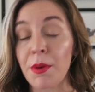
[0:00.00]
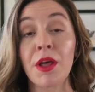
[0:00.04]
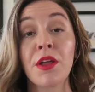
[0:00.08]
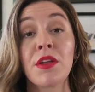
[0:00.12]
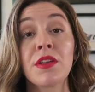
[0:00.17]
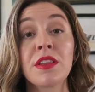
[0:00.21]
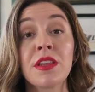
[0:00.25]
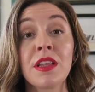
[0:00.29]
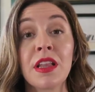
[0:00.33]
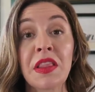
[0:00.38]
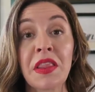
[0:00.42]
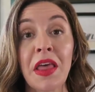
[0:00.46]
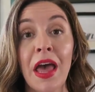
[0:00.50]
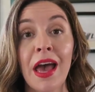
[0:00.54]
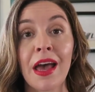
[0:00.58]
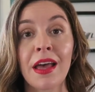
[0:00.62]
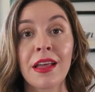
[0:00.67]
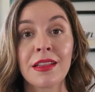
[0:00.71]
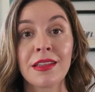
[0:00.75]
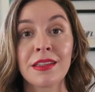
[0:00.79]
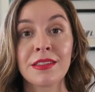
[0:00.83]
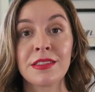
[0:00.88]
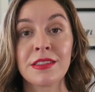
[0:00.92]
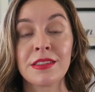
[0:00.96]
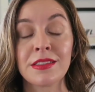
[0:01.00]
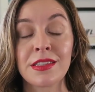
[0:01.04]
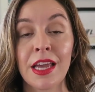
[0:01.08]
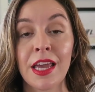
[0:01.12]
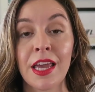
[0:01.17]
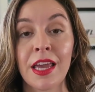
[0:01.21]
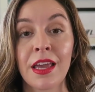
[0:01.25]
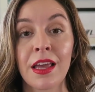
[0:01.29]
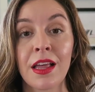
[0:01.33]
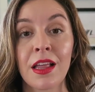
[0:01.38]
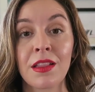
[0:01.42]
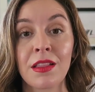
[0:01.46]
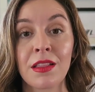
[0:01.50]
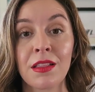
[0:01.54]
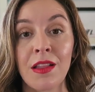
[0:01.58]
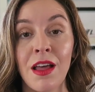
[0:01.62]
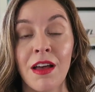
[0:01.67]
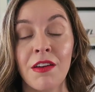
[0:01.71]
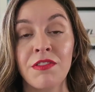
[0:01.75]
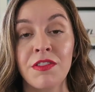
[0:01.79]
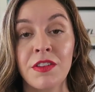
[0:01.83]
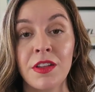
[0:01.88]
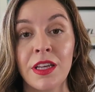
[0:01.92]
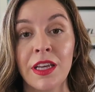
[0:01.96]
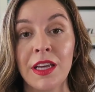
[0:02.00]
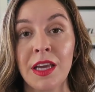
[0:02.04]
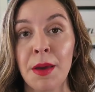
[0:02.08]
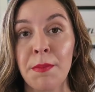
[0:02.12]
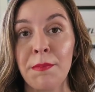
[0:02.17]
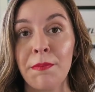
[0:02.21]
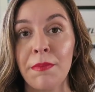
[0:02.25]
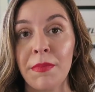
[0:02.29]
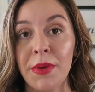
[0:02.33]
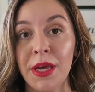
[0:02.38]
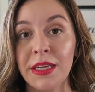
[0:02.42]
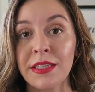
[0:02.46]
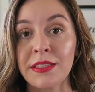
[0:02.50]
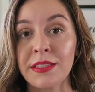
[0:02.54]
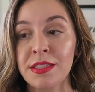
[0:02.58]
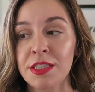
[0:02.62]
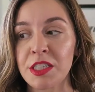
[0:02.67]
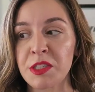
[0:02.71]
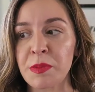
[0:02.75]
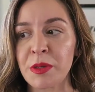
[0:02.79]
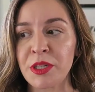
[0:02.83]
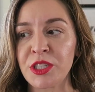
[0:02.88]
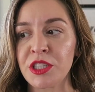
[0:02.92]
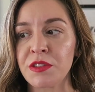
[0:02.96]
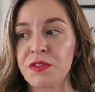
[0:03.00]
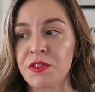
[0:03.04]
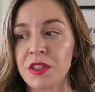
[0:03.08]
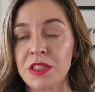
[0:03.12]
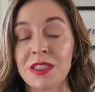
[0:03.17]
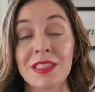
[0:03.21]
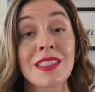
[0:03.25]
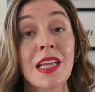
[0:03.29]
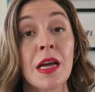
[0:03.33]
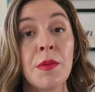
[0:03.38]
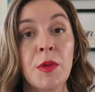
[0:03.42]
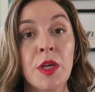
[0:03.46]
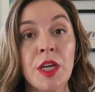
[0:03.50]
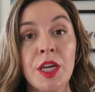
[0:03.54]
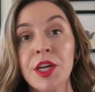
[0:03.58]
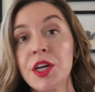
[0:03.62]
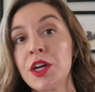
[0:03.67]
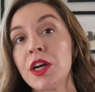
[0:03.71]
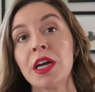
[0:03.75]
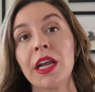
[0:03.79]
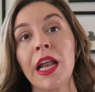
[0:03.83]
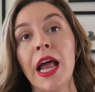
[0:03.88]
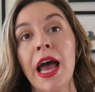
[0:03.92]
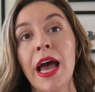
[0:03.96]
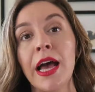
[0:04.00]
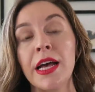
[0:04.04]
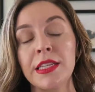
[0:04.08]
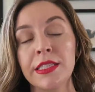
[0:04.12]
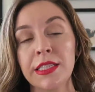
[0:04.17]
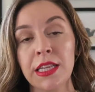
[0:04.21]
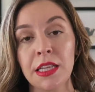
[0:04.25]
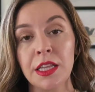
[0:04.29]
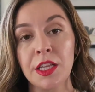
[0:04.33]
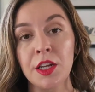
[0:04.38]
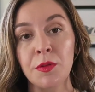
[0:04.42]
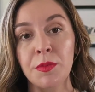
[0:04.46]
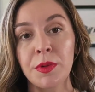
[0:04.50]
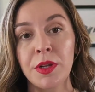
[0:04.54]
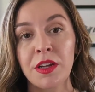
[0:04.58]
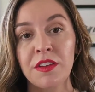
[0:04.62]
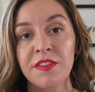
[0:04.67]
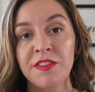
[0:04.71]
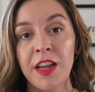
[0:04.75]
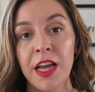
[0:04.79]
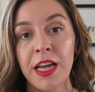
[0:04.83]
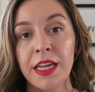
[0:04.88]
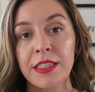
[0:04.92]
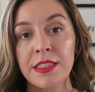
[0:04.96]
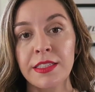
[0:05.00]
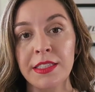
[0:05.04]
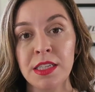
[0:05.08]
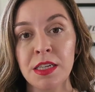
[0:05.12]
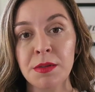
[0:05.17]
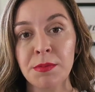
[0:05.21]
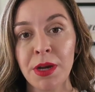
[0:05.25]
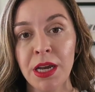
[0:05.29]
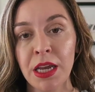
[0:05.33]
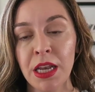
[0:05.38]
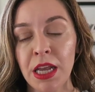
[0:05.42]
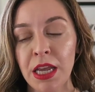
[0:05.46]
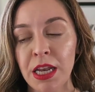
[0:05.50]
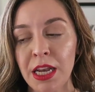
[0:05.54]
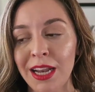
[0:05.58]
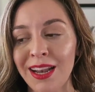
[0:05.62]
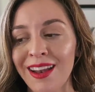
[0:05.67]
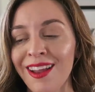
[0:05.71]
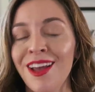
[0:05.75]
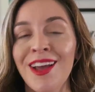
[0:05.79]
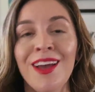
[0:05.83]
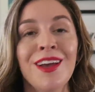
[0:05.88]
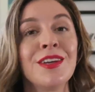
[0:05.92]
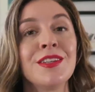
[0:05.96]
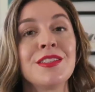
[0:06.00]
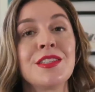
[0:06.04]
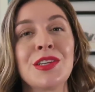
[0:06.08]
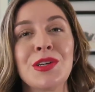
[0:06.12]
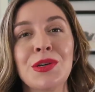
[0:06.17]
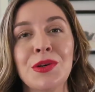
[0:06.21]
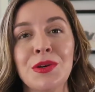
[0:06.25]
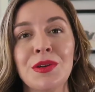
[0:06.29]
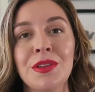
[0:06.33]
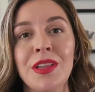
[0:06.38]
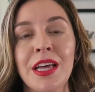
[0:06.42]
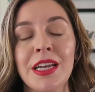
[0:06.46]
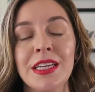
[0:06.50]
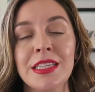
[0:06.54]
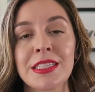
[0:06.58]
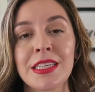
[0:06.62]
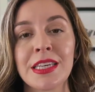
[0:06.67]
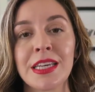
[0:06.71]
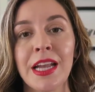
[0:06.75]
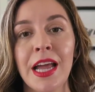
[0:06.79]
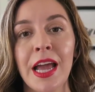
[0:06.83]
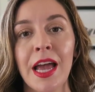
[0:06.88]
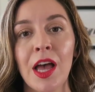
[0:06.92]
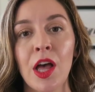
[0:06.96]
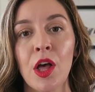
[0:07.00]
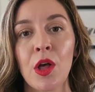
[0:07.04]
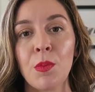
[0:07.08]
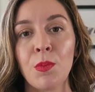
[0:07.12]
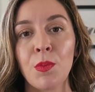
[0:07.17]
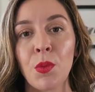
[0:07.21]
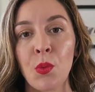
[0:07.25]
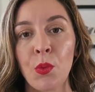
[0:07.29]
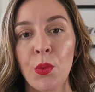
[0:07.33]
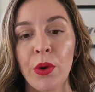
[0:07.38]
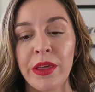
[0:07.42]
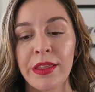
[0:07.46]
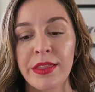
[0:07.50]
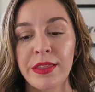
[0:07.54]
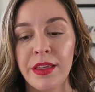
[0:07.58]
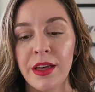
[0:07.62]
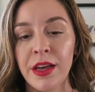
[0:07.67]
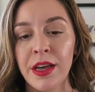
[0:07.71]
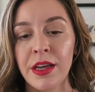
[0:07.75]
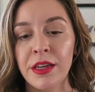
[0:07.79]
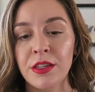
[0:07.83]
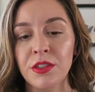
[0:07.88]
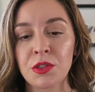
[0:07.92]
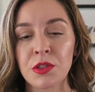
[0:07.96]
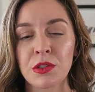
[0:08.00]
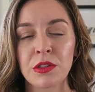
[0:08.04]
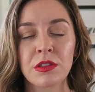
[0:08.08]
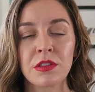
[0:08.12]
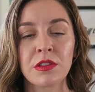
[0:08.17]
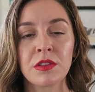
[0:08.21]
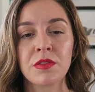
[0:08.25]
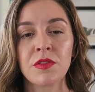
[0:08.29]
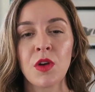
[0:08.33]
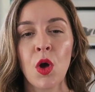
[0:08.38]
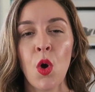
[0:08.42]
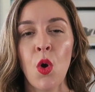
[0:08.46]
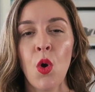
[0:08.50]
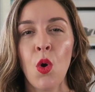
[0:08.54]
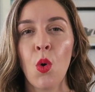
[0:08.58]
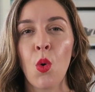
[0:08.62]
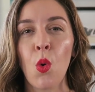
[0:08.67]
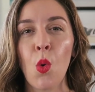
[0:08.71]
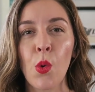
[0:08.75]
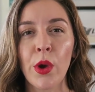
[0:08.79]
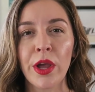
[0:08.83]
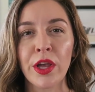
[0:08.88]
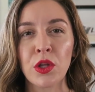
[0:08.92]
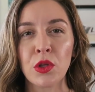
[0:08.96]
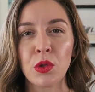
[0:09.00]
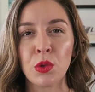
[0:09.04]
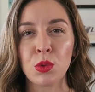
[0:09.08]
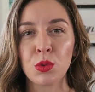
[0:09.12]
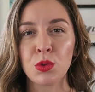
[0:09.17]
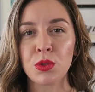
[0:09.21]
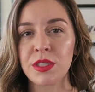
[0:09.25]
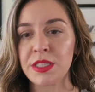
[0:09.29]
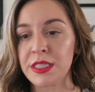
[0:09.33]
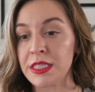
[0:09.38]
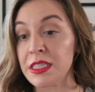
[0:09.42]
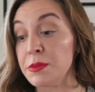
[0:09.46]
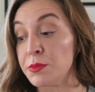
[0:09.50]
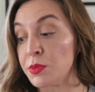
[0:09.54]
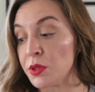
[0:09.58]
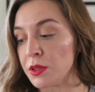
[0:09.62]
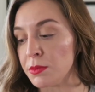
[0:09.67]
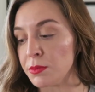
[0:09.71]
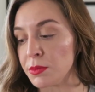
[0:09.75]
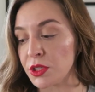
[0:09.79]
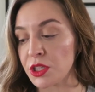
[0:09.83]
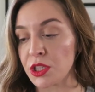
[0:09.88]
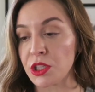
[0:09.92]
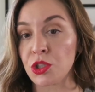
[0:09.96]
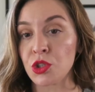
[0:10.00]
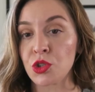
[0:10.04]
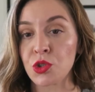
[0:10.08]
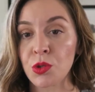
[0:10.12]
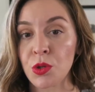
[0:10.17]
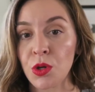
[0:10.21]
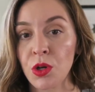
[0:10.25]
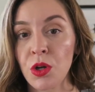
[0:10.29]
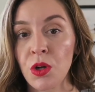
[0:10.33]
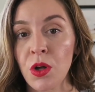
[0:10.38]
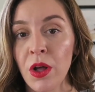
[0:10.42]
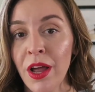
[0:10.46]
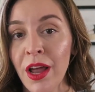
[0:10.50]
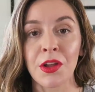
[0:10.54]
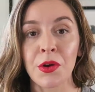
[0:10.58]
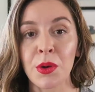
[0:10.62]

But other than that, this is a lovely mist, especially for this time of year. It has a little bit of niacinamide in it, so that is gonna help with uh, sort of oil sebum control.